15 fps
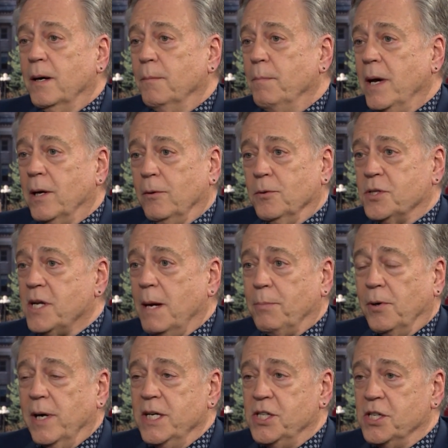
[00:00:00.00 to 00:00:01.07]
metals
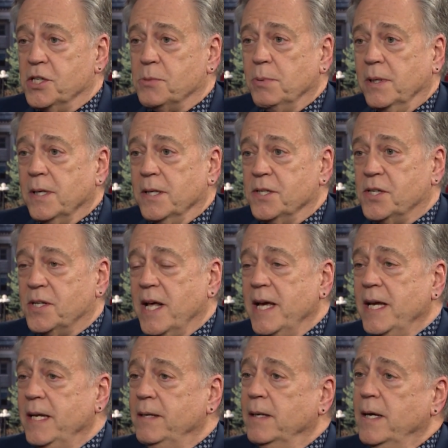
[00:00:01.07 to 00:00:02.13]
operations because
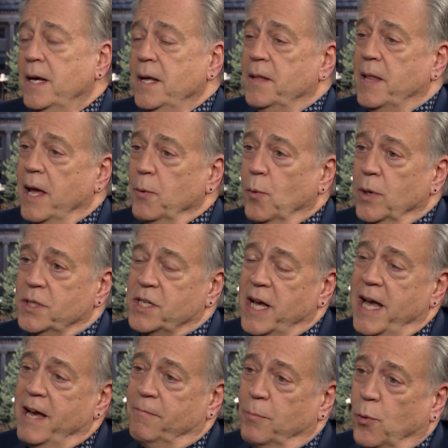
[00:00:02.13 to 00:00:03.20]
they want
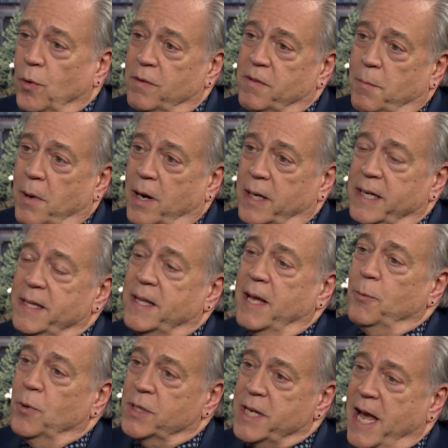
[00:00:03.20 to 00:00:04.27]
to have more of the market.
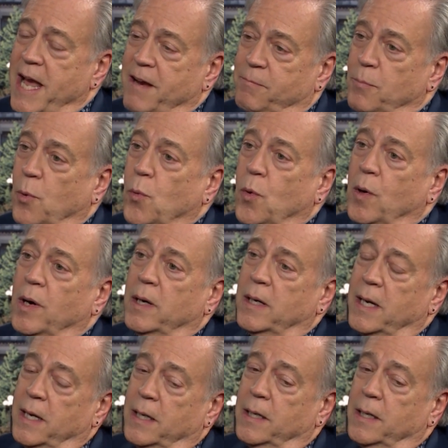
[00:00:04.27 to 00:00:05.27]
They want to have more